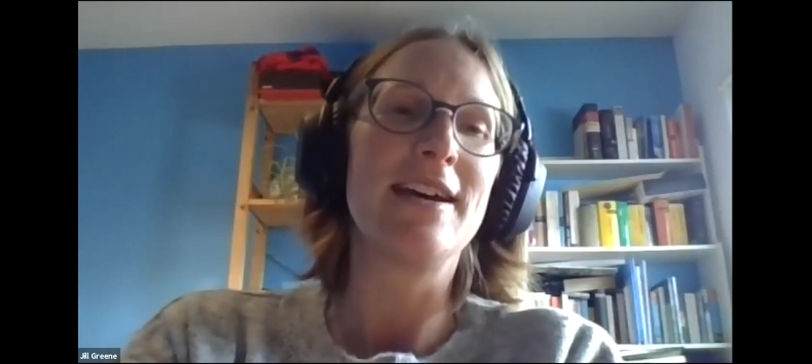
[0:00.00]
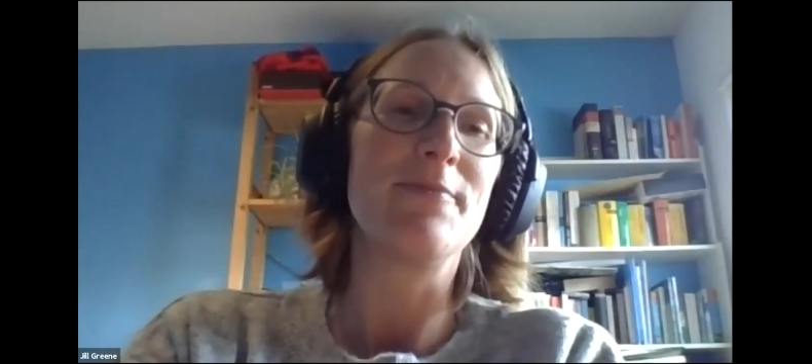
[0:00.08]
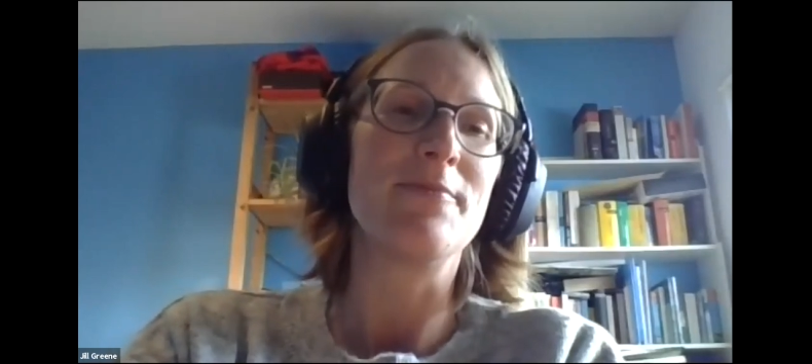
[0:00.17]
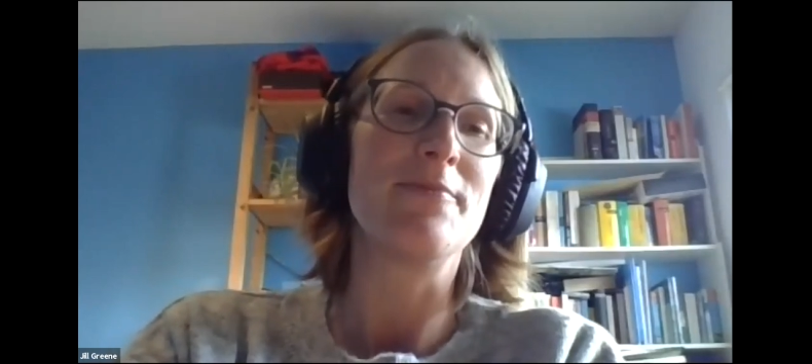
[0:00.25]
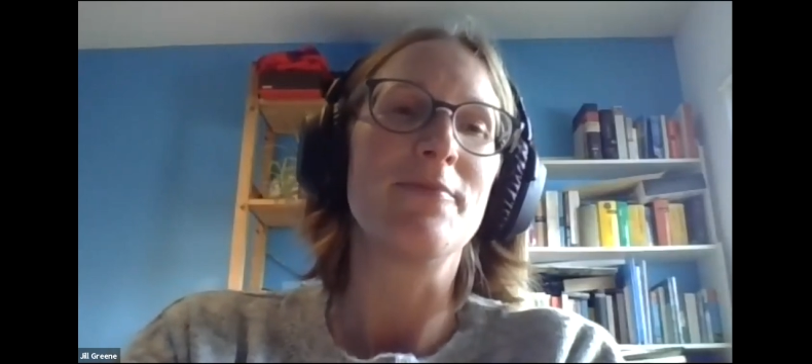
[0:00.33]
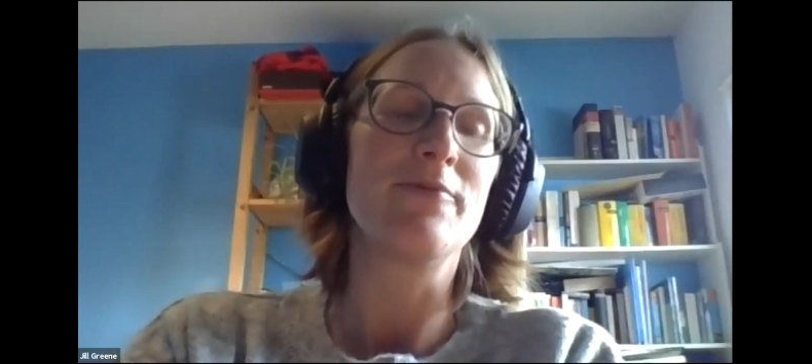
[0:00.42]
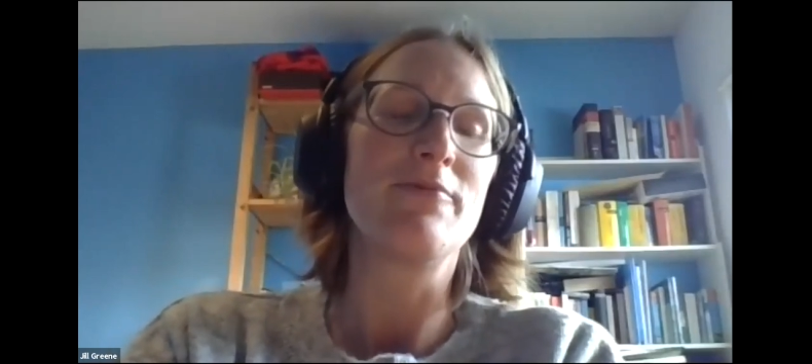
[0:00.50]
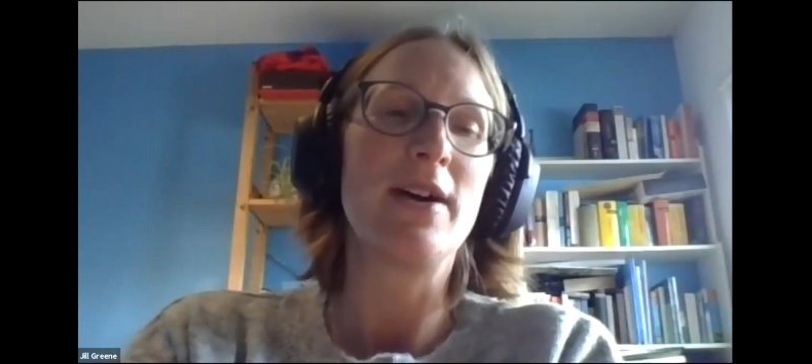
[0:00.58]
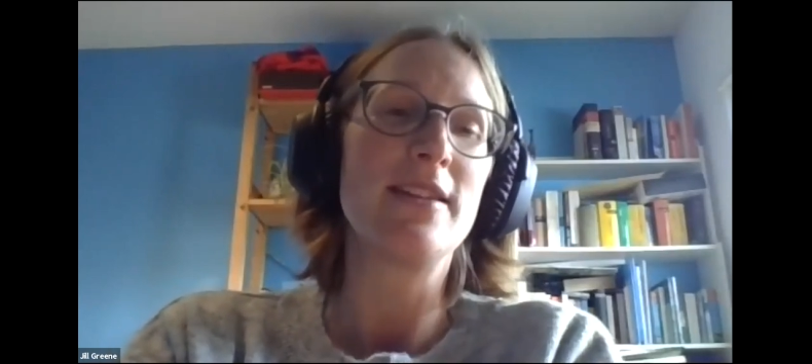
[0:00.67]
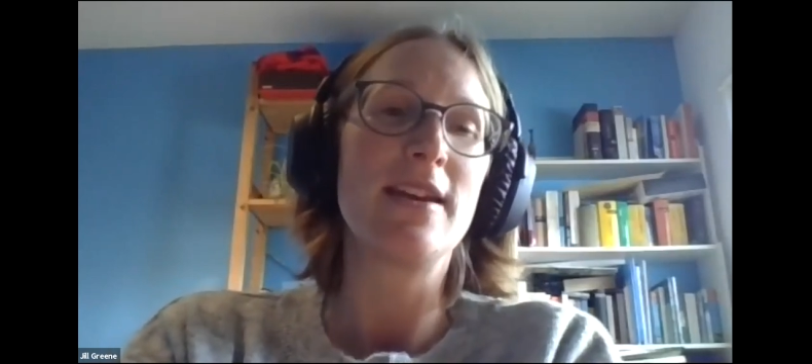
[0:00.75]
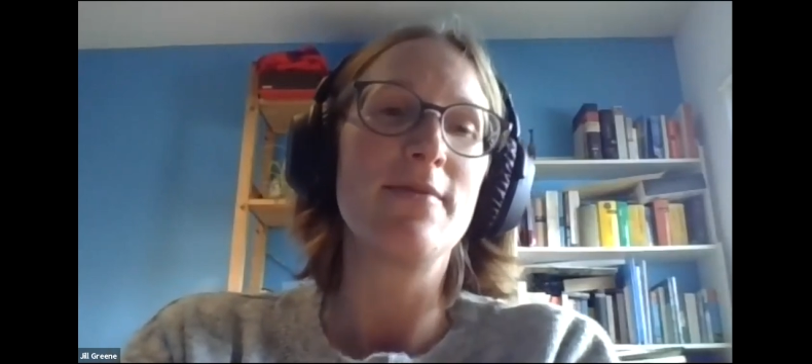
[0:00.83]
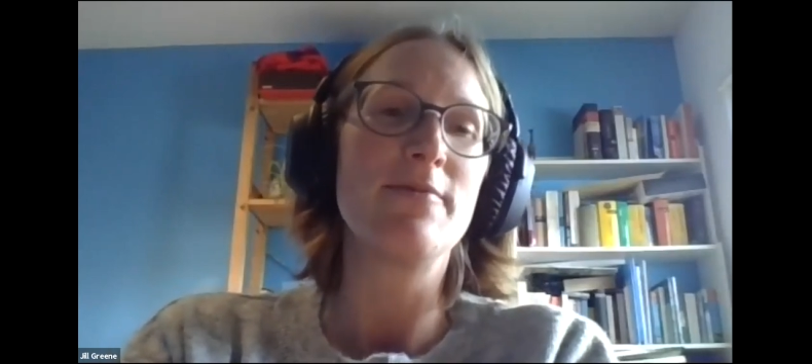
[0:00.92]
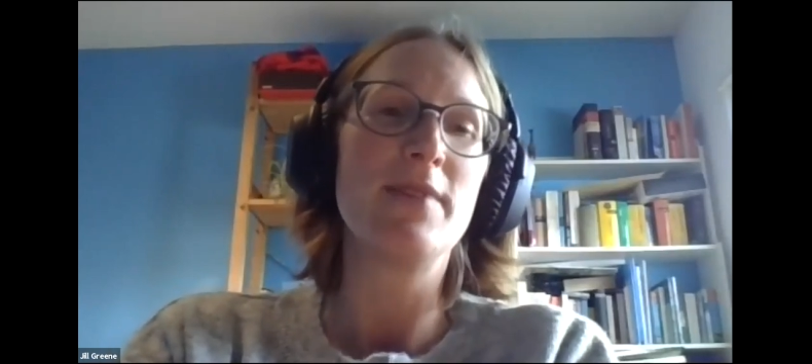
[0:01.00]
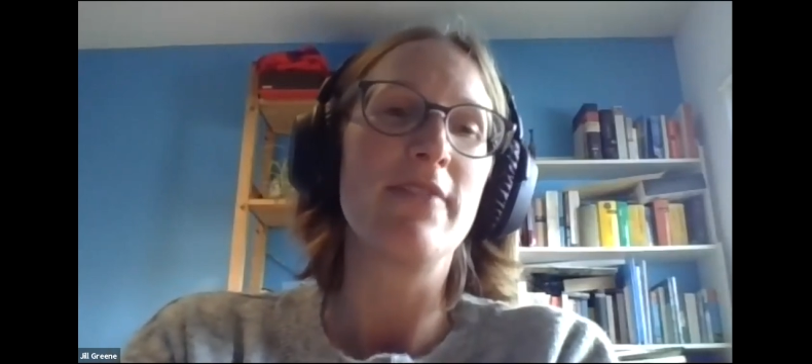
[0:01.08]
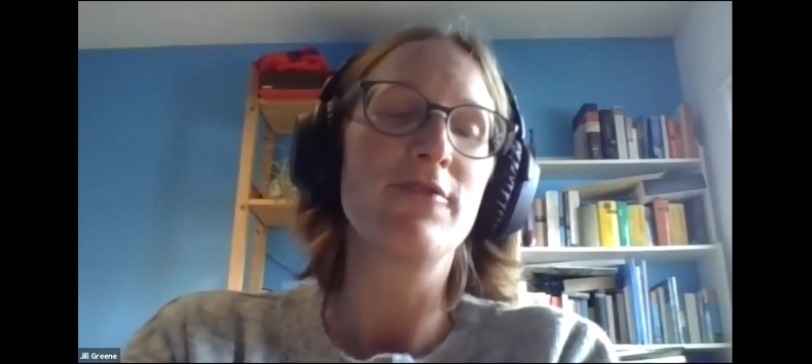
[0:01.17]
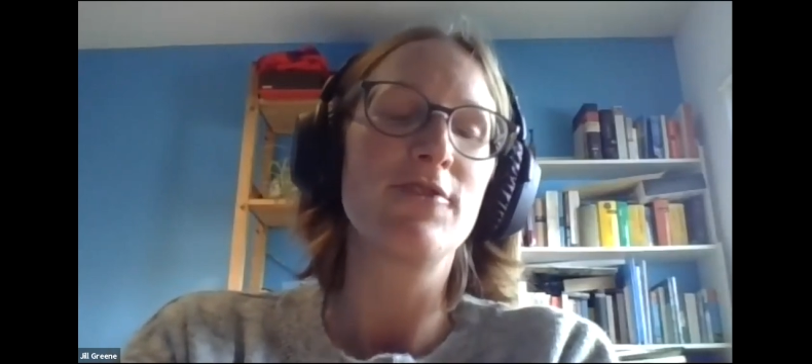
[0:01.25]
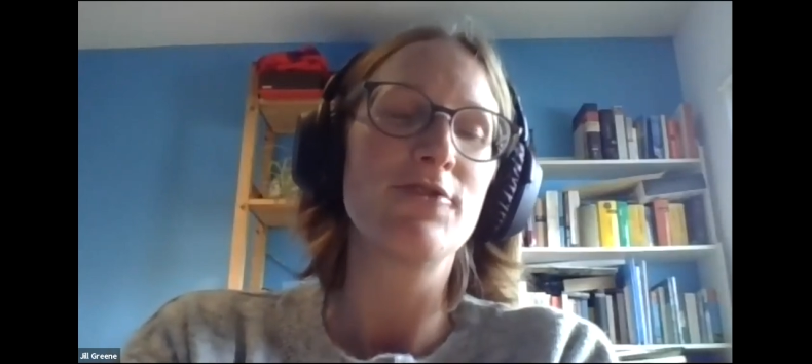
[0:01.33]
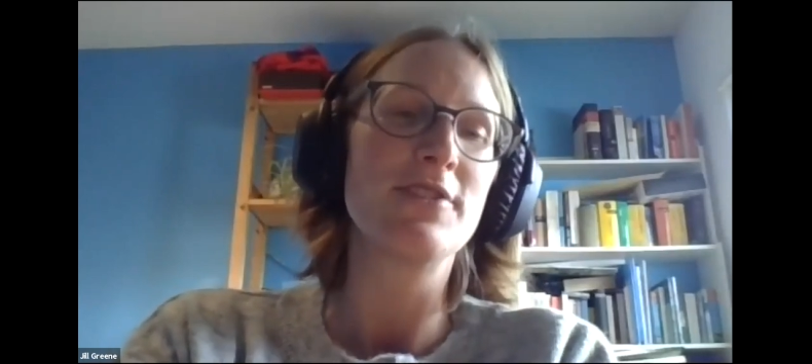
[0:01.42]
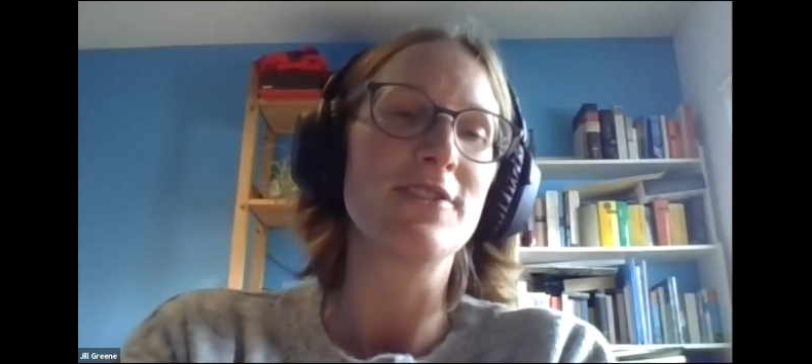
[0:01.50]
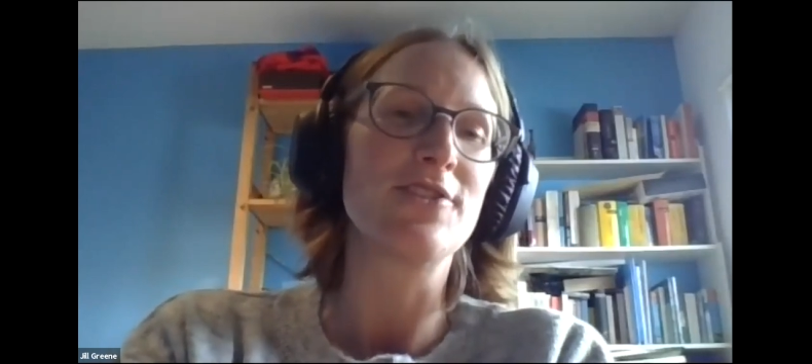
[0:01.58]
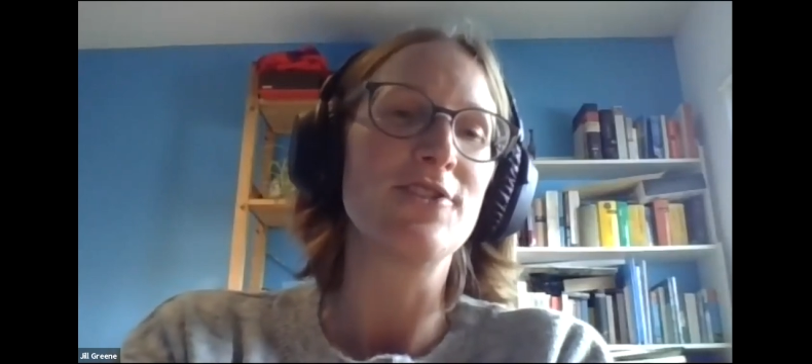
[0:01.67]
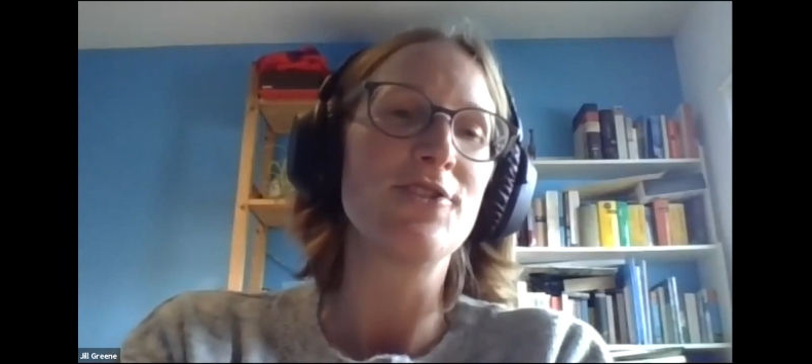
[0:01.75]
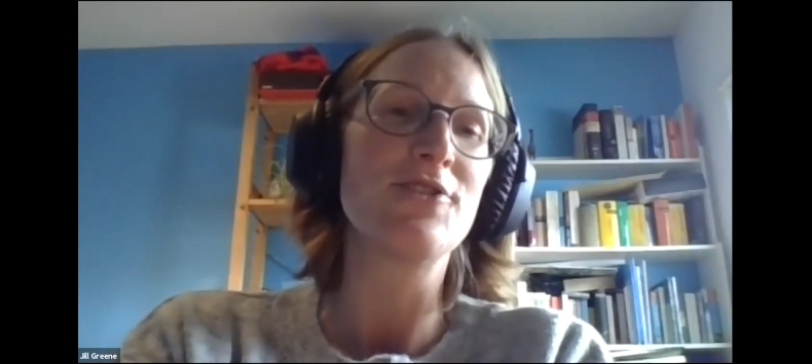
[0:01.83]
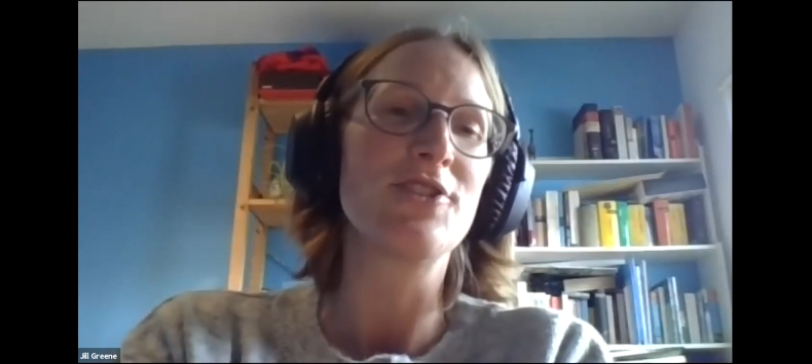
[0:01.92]
and they have good
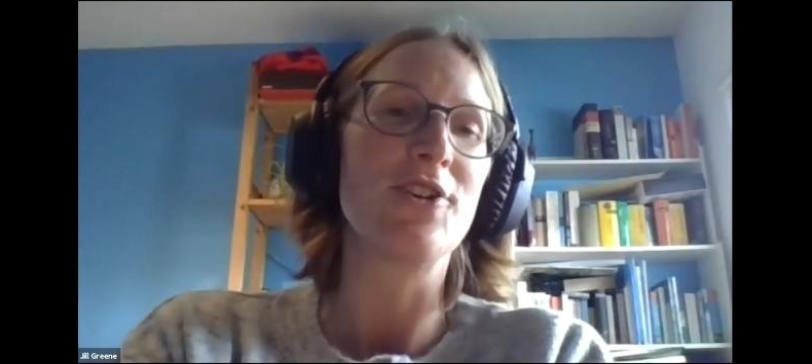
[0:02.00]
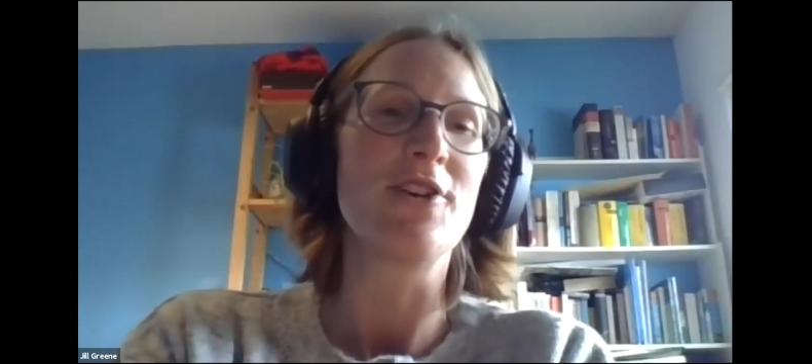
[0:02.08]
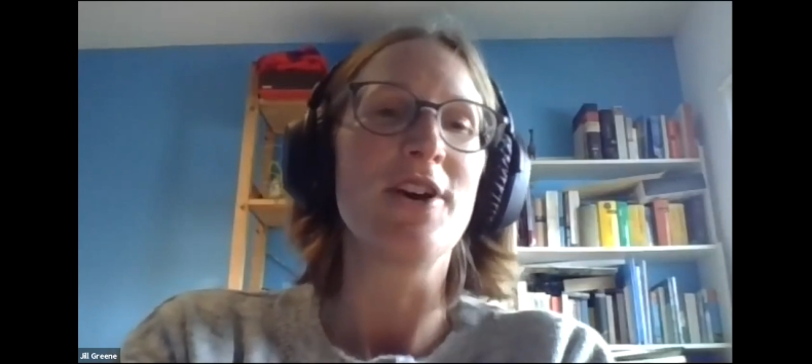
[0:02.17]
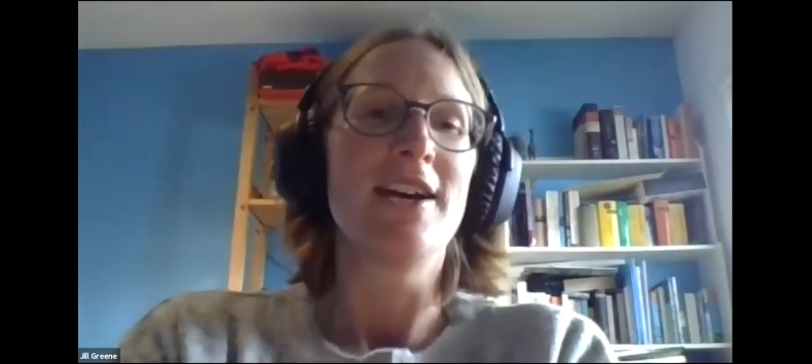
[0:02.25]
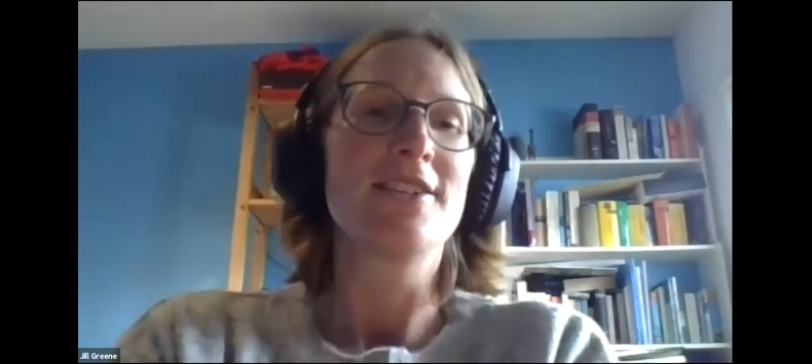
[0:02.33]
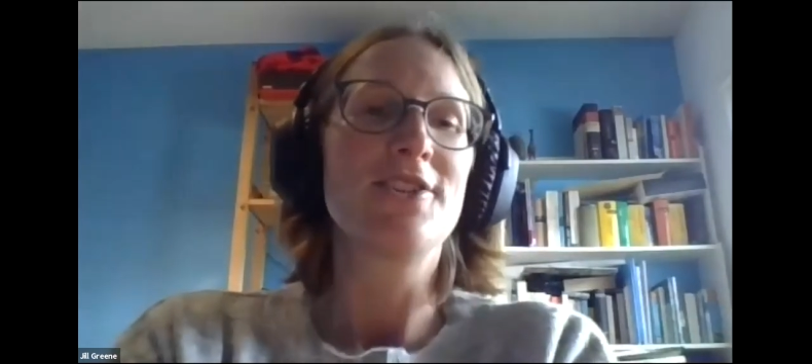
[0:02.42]
reason to do so.